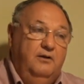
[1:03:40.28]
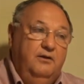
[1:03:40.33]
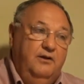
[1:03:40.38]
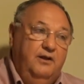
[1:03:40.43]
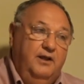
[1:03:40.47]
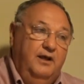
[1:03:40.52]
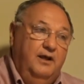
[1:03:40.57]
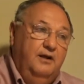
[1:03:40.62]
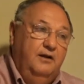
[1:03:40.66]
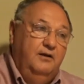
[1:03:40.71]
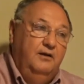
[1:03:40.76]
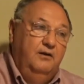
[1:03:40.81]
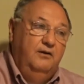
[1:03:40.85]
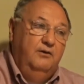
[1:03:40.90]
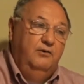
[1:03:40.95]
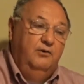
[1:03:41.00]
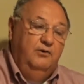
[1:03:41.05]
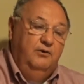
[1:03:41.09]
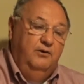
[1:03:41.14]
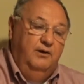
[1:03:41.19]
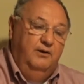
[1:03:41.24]
that
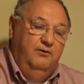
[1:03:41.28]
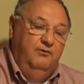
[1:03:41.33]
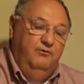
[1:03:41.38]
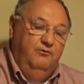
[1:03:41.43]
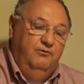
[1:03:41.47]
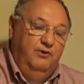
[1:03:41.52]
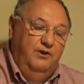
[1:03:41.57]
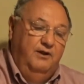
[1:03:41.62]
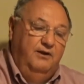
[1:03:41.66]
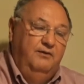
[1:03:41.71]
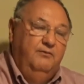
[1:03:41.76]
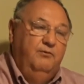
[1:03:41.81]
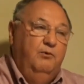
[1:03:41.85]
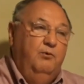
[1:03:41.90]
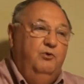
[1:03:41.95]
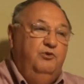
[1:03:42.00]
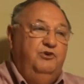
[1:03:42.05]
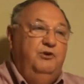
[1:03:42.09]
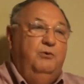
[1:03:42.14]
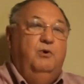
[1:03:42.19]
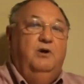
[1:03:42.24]

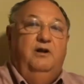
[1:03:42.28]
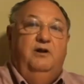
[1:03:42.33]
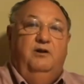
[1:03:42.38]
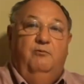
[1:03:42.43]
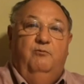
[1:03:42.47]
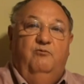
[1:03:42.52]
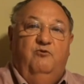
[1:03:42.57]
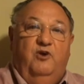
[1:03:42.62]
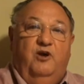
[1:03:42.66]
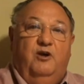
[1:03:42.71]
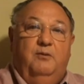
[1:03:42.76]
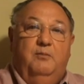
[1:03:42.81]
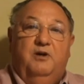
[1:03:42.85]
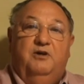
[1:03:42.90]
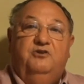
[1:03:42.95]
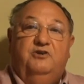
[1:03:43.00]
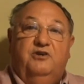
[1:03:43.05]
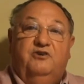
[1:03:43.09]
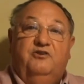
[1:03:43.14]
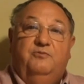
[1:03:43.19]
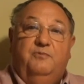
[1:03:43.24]
she wanted to very
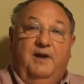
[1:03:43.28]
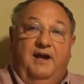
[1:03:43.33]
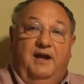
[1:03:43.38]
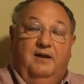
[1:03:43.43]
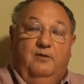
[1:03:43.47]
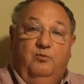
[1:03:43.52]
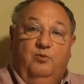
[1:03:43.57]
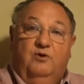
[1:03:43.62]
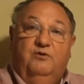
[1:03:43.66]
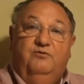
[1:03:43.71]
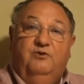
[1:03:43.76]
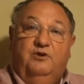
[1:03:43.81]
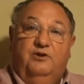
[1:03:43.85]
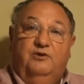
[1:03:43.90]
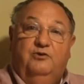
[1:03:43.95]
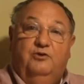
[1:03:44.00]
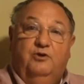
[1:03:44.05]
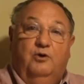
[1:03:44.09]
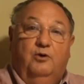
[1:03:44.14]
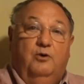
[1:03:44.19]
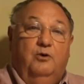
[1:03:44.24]
much expand wolf
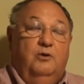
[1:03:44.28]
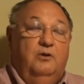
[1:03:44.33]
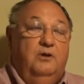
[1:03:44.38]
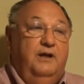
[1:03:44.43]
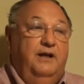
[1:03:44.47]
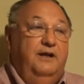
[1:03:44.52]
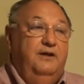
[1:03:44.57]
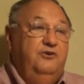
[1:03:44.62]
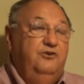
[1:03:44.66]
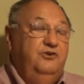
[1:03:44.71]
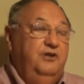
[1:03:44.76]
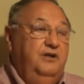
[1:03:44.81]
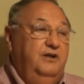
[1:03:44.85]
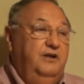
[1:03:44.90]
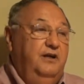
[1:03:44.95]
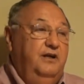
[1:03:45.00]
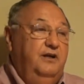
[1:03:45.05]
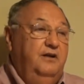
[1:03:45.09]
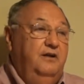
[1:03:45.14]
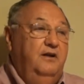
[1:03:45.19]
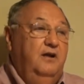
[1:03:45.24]
control, and she
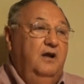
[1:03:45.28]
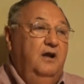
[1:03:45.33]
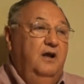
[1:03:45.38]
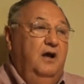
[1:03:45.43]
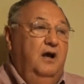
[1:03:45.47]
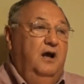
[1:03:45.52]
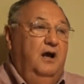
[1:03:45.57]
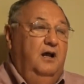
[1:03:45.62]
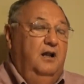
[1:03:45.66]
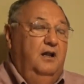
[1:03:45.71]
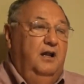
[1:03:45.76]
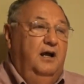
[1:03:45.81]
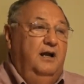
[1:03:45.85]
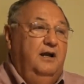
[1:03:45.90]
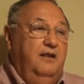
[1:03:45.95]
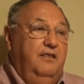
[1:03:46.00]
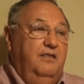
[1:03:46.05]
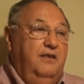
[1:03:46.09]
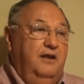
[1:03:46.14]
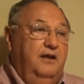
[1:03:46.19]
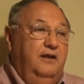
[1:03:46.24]
did a lot
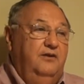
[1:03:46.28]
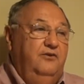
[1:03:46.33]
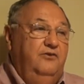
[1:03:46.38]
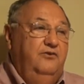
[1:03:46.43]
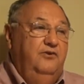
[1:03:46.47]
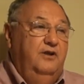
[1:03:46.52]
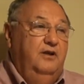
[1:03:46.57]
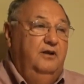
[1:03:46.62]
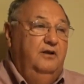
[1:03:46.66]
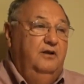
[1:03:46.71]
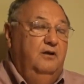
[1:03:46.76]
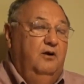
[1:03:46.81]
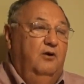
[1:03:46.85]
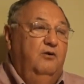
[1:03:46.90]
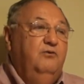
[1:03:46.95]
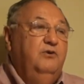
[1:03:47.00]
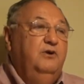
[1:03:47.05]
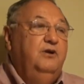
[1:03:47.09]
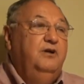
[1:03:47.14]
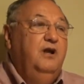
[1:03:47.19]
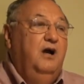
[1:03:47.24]
of things that
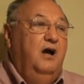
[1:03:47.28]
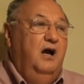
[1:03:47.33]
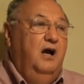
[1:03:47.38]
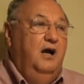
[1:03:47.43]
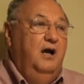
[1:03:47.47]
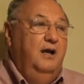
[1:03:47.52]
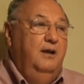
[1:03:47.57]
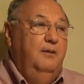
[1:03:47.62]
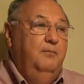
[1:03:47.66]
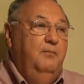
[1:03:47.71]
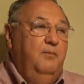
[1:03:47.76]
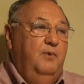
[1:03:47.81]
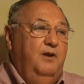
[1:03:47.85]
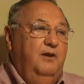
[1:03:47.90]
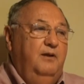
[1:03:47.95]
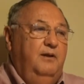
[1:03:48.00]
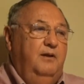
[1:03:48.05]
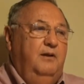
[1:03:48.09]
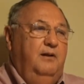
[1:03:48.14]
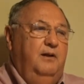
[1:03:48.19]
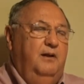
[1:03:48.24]
over time,
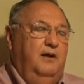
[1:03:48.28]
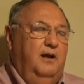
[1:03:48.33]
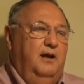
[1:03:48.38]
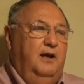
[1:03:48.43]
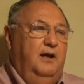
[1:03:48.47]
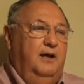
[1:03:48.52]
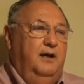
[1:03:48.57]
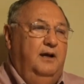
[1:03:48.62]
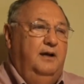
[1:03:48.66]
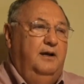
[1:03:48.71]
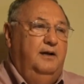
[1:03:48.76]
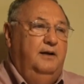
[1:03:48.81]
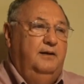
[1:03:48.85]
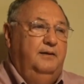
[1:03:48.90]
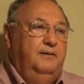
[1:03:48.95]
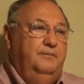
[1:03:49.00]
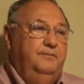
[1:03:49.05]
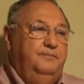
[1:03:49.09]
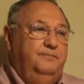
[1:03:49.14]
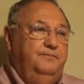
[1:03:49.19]
and uh,